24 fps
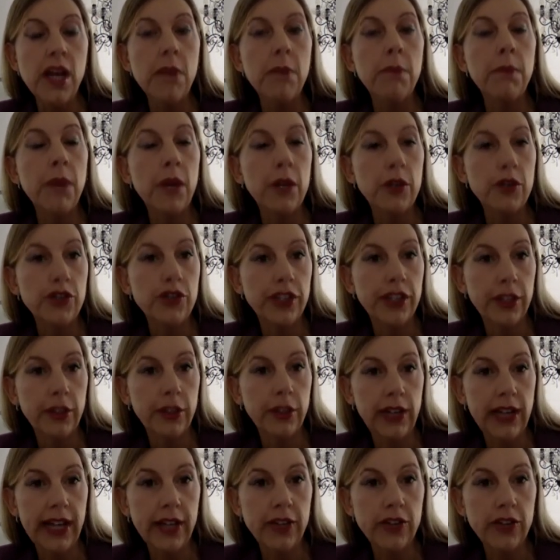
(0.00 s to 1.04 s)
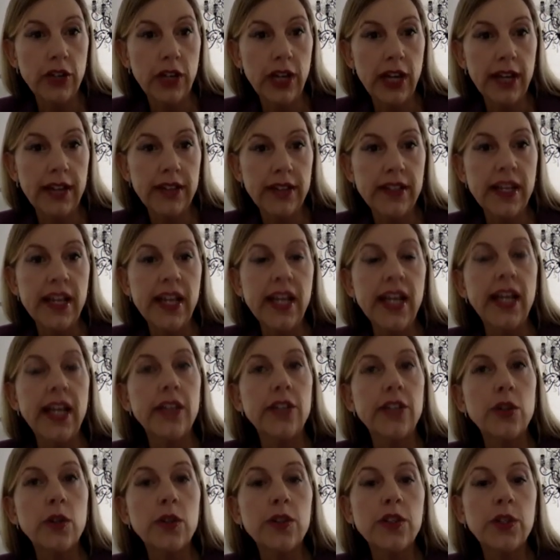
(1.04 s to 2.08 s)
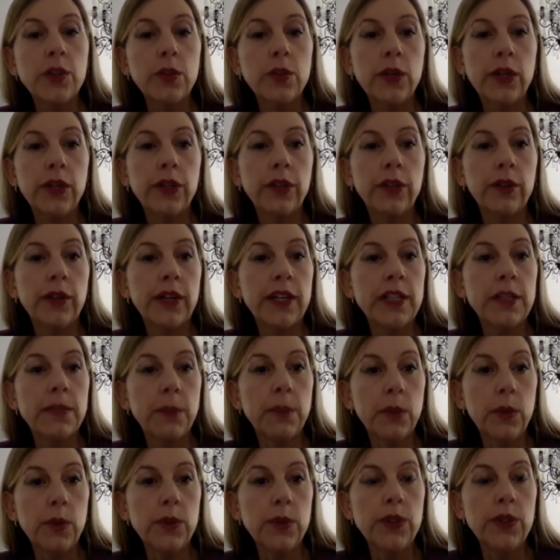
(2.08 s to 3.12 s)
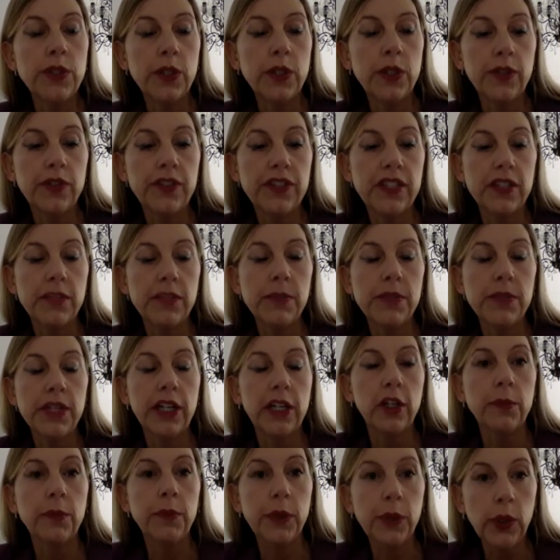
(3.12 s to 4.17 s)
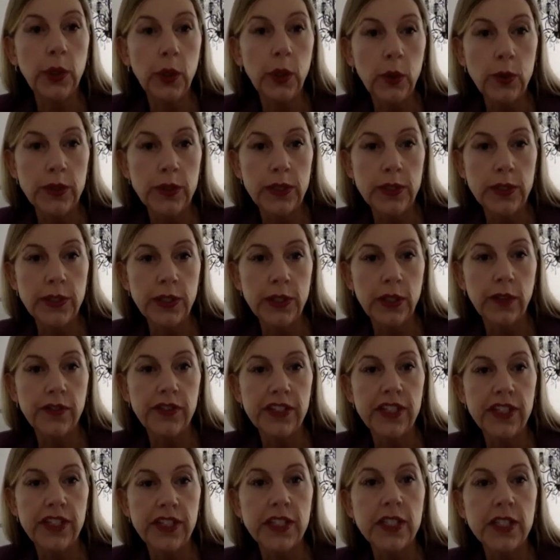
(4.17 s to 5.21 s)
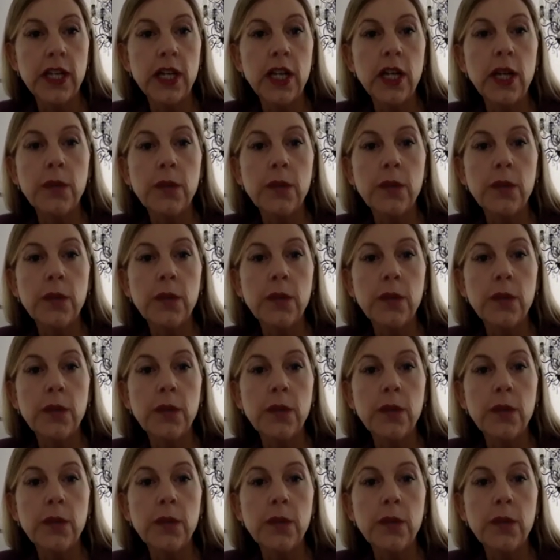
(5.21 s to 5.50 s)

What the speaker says: monitoring their electrolytes, and also where there are exposed surfaces, in particular mucosal surfaces,